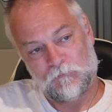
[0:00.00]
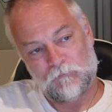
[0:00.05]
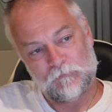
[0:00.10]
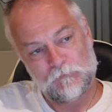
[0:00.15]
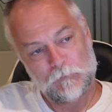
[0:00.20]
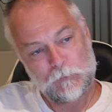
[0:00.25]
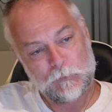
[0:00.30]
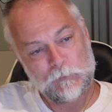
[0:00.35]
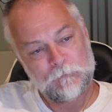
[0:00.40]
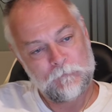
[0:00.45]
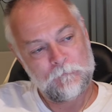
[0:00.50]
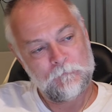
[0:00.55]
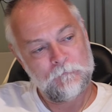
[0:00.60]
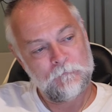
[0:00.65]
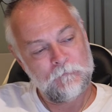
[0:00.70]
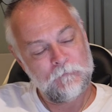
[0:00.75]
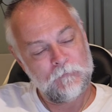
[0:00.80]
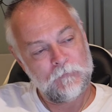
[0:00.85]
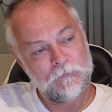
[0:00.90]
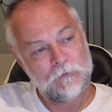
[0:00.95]
gallon,
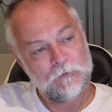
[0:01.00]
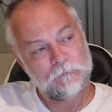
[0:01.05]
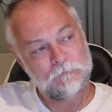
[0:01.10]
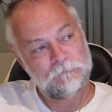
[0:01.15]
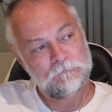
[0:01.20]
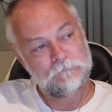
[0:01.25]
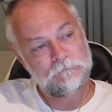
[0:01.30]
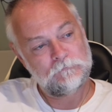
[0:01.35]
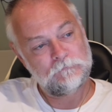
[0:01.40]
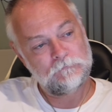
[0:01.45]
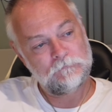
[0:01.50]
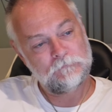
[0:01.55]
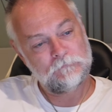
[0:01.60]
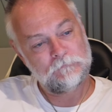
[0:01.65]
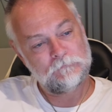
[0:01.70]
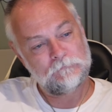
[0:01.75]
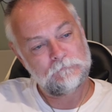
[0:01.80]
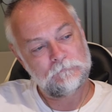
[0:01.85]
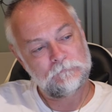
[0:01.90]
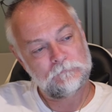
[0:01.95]
like 5
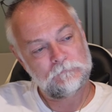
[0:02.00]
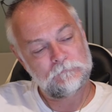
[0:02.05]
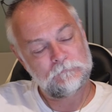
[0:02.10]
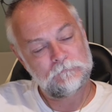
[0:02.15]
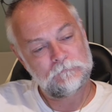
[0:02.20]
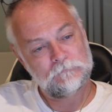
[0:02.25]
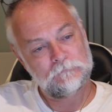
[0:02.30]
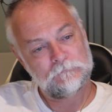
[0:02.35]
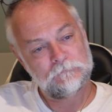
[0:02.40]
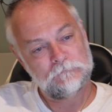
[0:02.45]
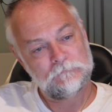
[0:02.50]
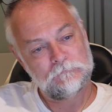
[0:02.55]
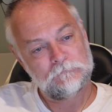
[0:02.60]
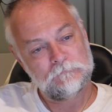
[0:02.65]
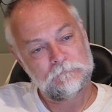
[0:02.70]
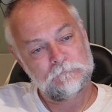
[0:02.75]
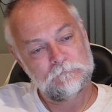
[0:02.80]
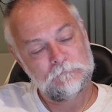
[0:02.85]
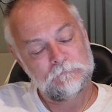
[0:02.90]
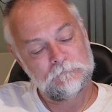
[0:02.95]
liter fucking
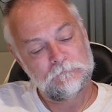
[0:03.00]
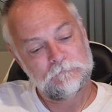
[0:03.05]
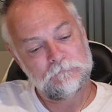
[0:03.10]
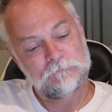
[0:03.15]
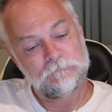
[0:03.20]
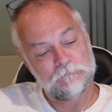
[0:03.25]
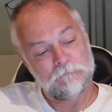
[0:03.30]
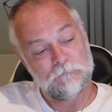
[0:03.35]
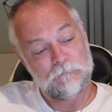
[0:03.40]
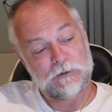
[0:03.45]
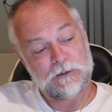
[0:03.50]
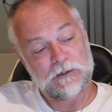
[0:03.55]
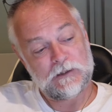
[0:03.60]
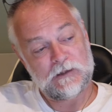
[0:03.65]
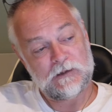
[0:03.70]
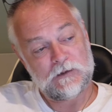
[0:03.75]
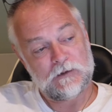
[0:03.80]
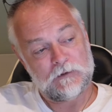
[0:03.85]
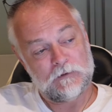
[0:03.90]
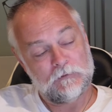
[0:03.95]

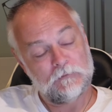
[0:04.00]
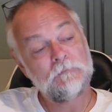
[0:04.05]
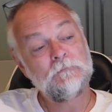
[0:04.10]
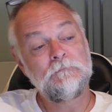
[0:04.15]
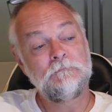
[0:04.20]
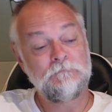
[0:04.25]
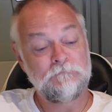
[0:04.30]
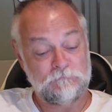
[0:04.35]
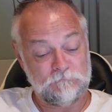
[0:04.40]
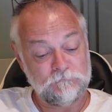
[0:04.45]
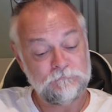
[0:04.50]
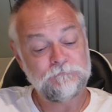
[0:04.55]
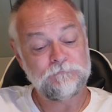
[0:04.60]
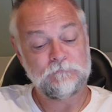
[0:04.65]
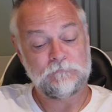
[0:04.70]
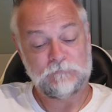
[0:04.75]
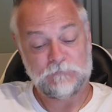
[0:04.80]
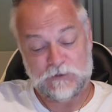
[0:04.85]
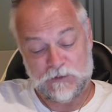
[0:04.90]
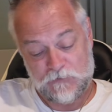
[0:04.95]
bucket
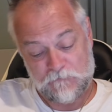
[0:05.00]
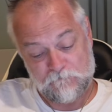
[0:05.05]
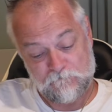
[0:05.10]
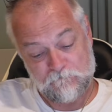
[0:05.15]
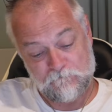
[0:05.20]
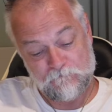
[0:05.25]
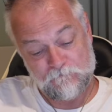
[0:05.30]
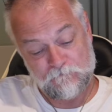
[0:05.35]
basically, yeah, of